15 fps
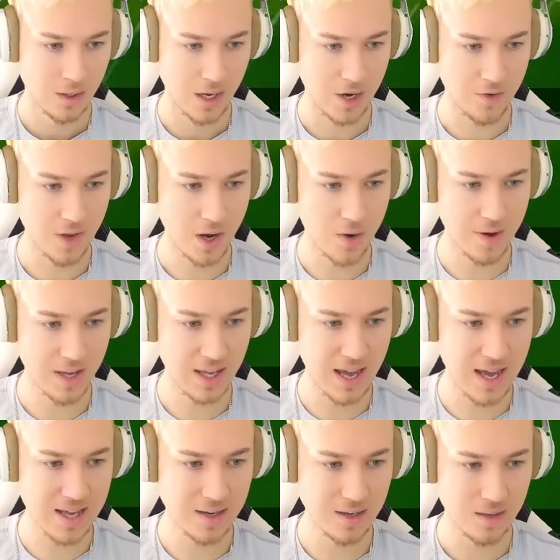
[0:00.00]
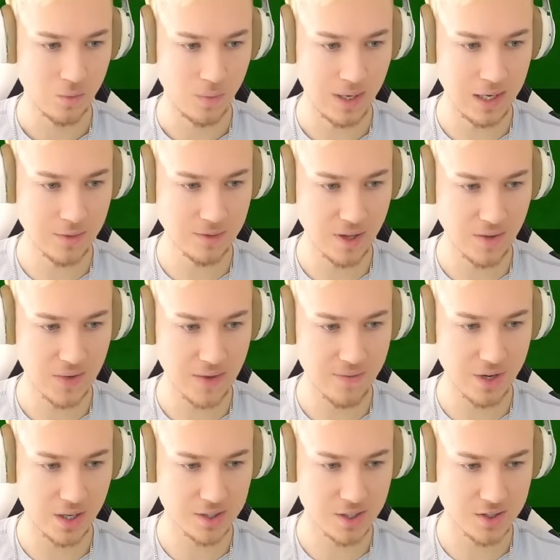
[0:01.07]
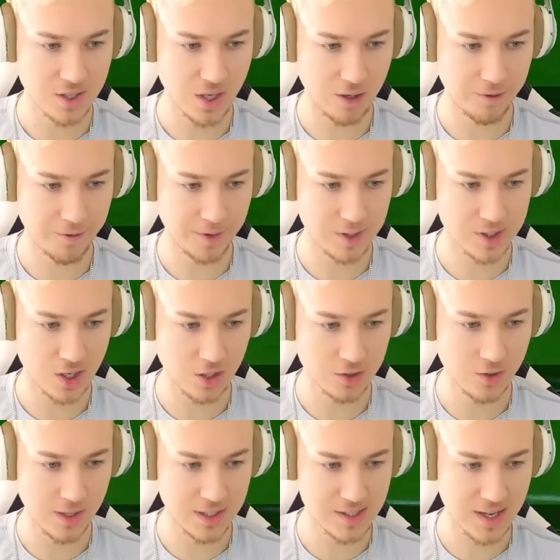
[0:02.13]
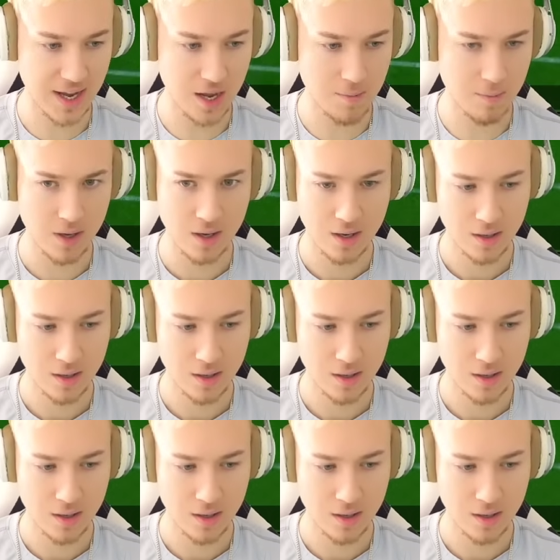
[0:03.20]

Here they are again. Wow, they've given us a tough start to this game.